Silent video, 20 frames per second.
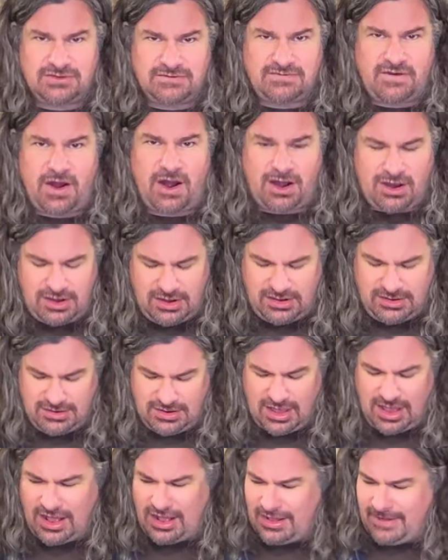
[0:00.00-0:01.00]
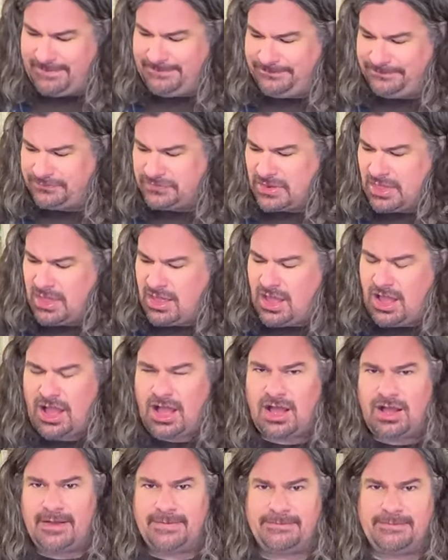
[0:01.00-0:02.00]
of hard um,
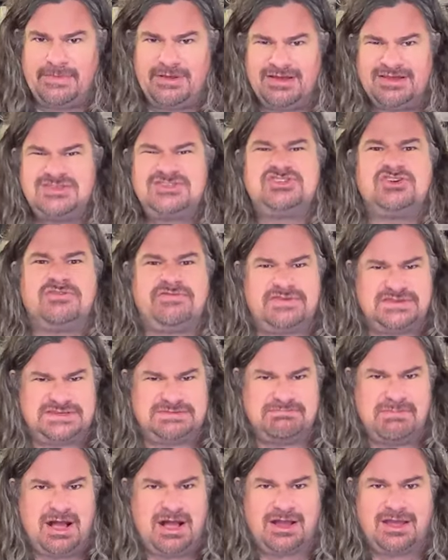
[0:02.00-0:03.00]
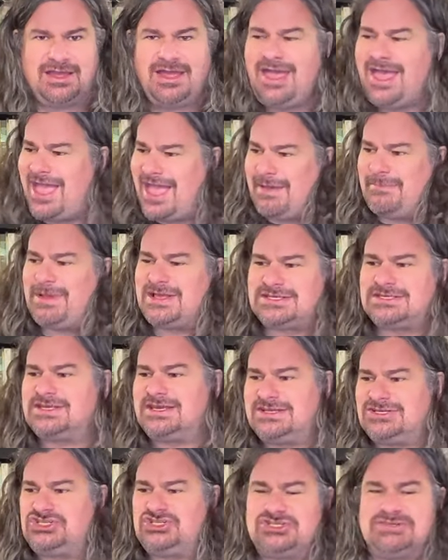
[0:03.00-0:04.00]
um, surface muck. And
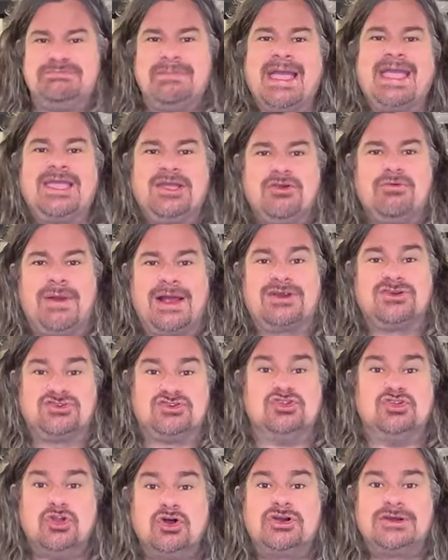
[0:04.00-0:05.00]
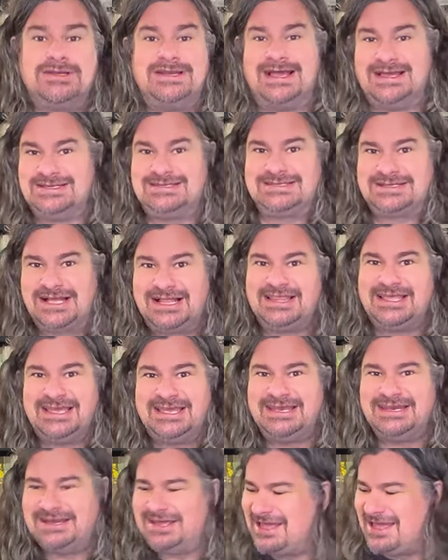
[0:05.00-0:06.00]
basically it's just making your records look nice,
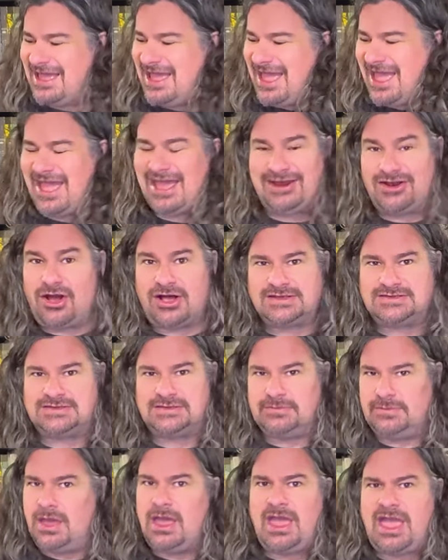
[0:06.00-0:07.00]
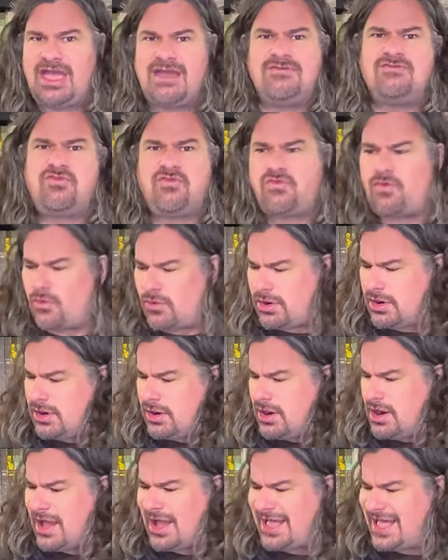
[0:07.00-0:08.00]
clean, and awesome. And
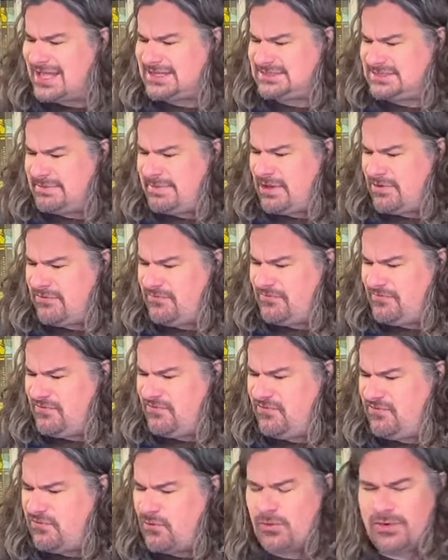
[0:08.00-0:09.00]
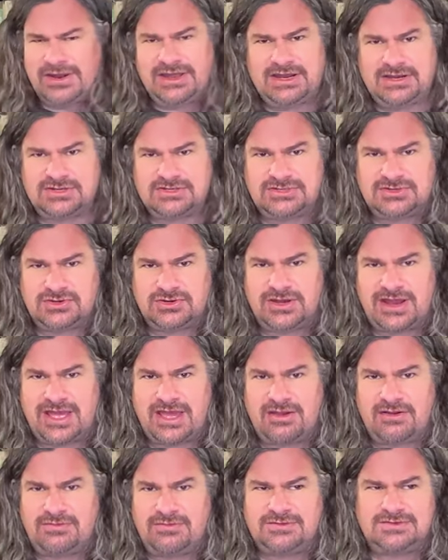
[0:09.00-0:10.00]
for, I guess, about four years or
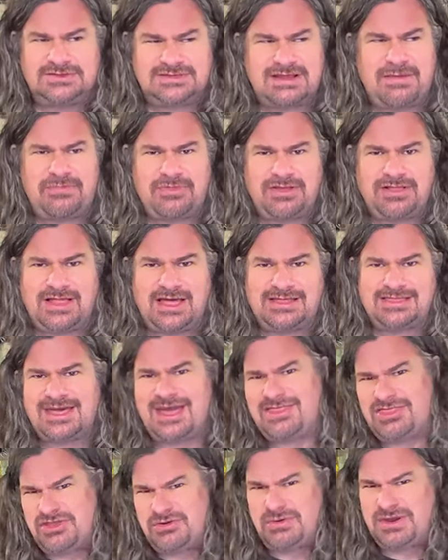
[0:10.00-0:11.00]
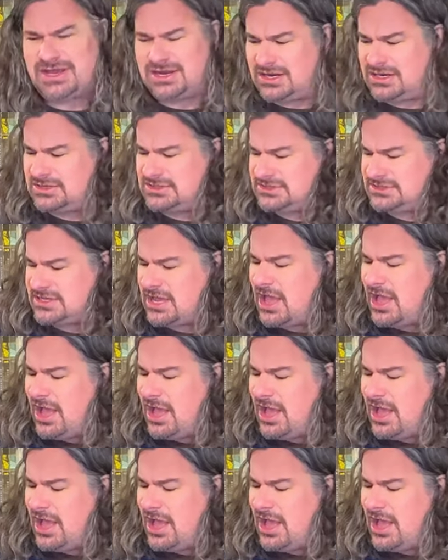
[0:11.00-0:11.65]
now, something like that, three years,